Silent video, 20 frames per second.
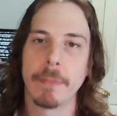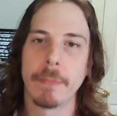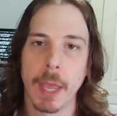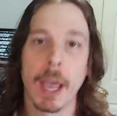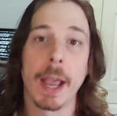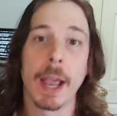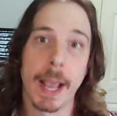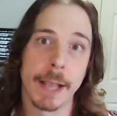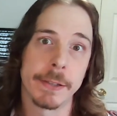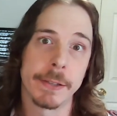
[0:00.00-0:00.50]

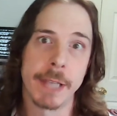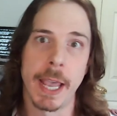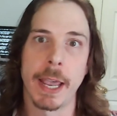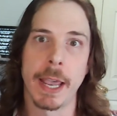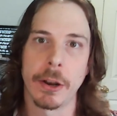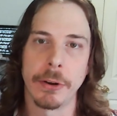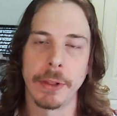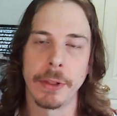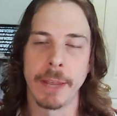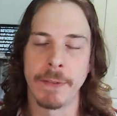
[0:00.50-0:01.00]
I guess take
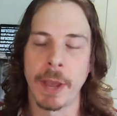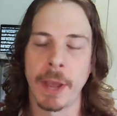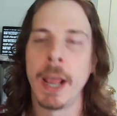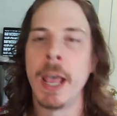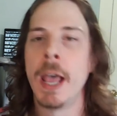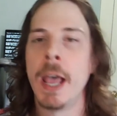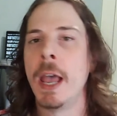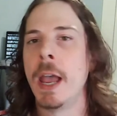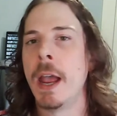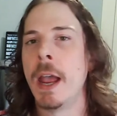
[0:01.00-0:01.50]
it or leave it.
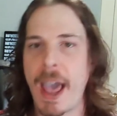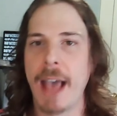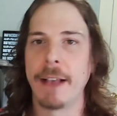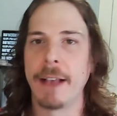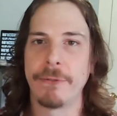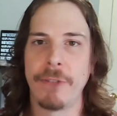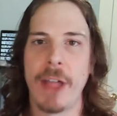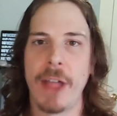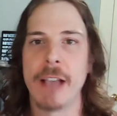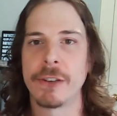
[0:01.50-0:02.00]

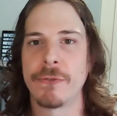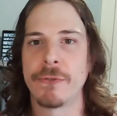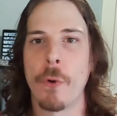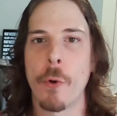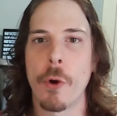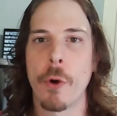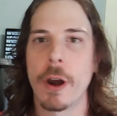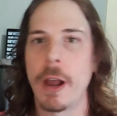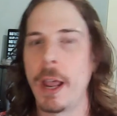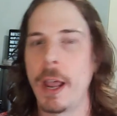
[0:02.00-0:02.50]
Flash
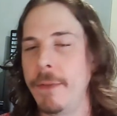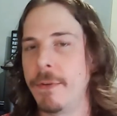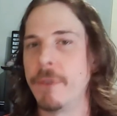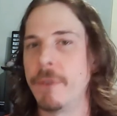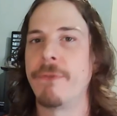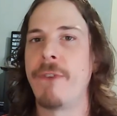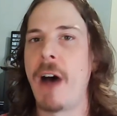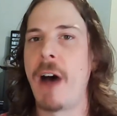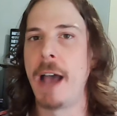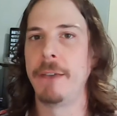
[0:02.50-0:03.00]
forward even
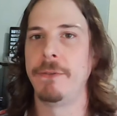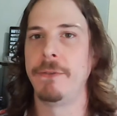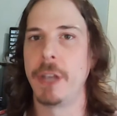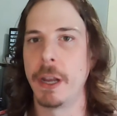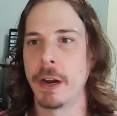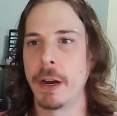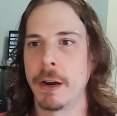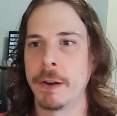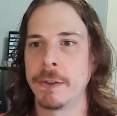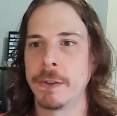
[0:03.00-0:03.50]
5
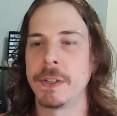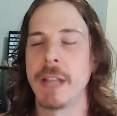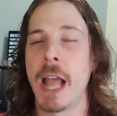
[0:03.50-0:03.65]
years,